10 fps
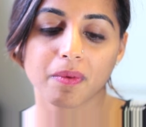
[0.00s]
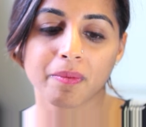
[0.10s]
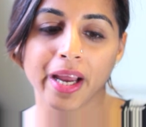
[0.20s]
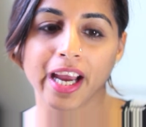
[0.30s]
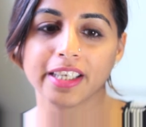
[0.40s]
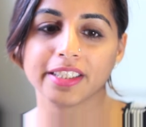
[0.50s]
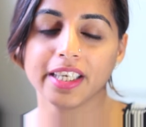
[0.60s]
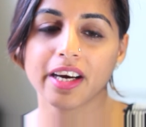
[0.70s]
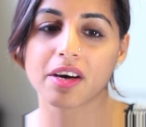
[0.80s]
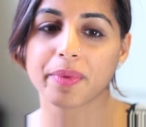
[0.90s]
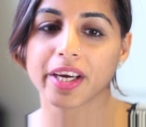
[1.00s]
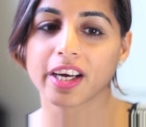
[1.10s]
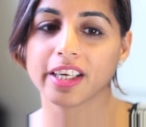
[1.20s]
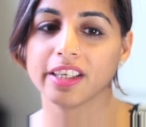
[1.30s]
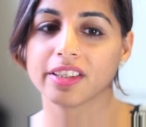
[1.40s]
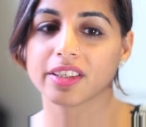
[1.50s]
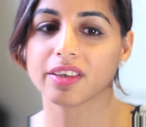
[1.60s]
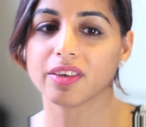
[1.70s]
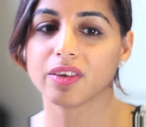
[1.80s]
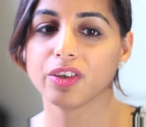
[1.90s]
My idea behind
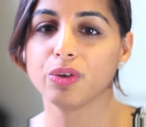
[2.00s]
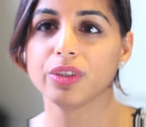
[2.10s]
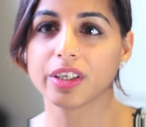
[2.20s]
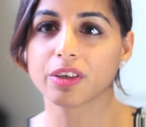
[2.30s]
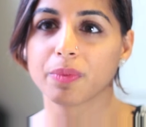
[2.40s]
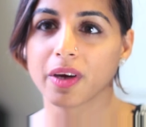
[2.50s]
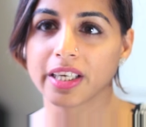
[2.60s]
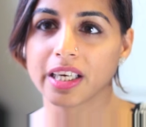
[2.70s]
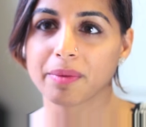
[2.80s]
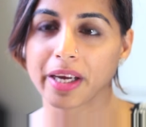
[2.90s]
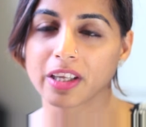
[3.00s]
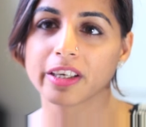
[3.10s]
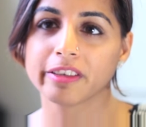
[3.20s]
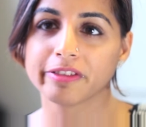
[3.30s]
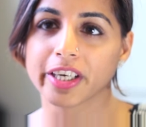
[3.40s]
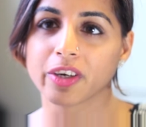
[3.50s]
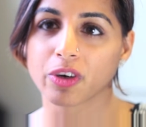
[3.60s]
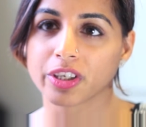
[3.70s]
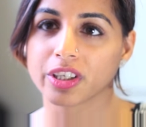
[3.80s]
using Gurbani in my calligraphy or